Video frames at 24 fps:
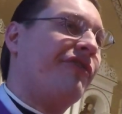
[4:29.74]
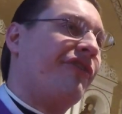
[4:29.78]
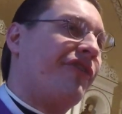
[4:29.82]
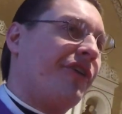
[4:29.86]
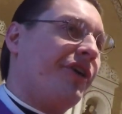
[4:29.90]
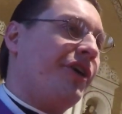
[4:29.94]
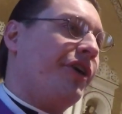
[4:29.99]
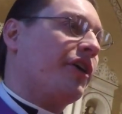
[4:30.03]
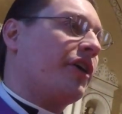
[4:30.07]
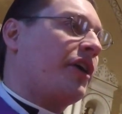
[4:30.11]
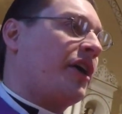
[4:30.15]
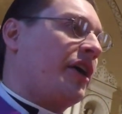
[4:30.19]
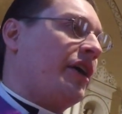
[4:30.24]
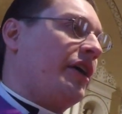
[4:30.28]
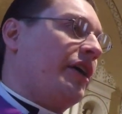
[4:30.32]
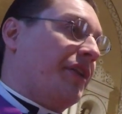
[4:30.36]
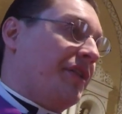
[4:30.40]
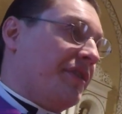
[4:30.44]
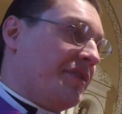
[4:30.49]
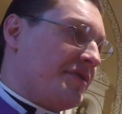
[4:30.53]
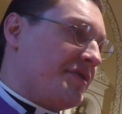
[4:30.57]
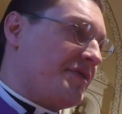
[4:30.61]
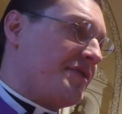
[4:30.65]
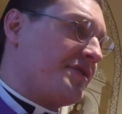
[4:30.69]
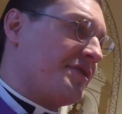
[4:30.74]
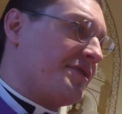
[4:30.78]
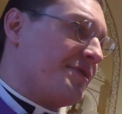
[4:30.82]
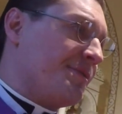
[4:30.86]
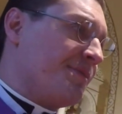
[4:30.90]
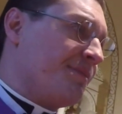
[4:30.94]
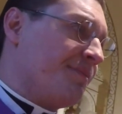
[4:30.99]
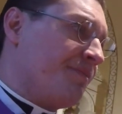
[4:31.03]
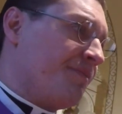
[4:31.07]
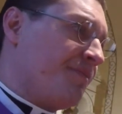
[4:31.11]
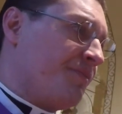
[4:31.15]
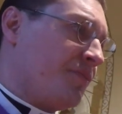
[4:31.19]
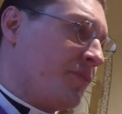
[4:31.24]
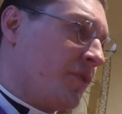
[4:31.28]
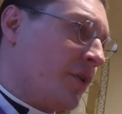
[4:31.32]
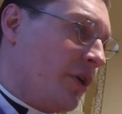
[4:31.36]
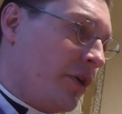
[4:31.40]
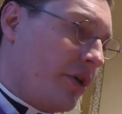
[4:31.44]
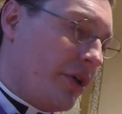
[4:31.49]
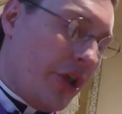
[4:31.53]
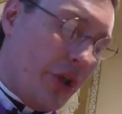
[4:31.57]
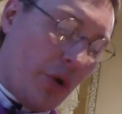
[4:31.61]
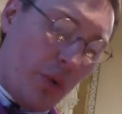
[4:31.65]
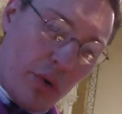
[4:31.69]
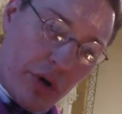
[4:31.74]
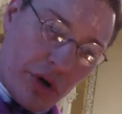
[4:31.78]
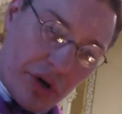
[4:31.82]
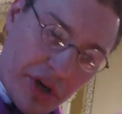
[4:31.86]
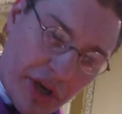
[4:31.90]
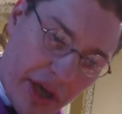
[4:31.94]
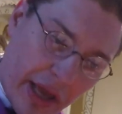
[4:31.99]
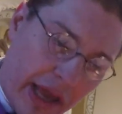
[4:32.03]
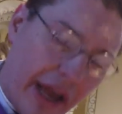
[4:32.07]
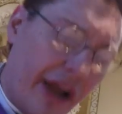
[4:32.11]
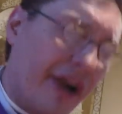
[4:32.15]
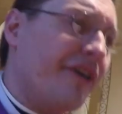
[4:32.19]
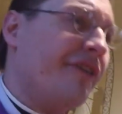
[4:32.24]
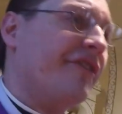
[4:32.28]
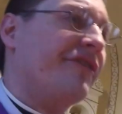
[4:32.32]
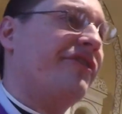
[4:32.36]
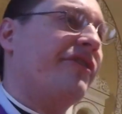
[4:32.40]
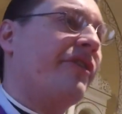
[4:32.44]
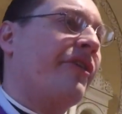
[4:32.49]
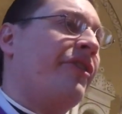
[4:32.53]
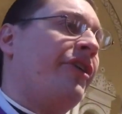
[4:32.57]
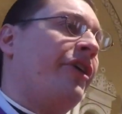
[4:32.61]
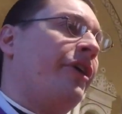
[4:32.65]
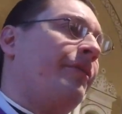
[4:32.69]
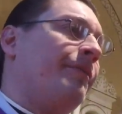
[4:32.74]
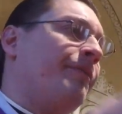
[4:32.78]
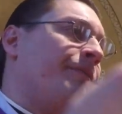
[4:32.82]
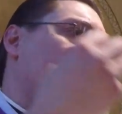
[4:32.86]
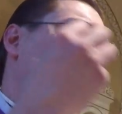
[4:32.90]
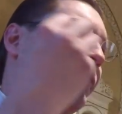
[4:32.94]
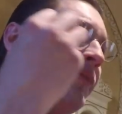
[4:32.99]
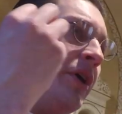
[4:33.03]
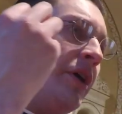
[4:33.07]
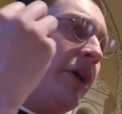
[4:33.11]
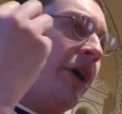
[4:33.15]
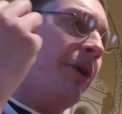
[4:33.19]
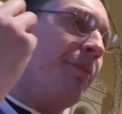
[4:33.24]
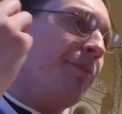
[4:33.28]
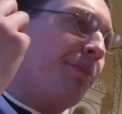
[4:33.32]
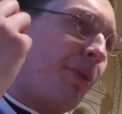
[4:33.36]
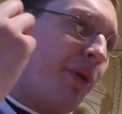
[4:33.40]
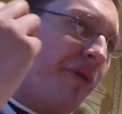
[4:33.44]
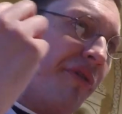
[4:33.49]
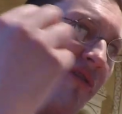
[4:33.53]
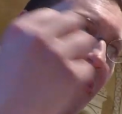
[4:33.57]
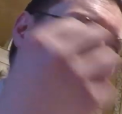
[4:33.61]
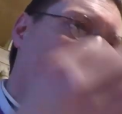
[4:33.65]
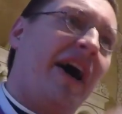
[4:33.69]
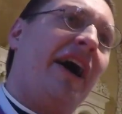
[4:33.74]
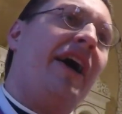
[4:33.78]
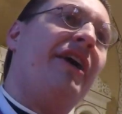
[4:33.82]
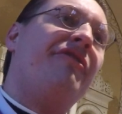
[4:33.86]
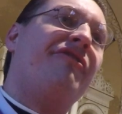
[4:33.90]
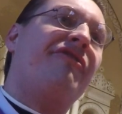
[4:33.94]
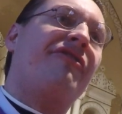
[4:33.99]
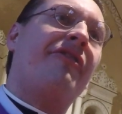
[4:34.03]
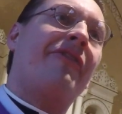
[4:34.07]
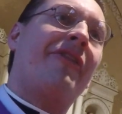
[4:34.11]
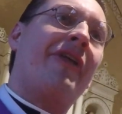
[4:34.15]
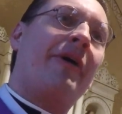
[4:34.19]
for your kids, you will care for them and provide for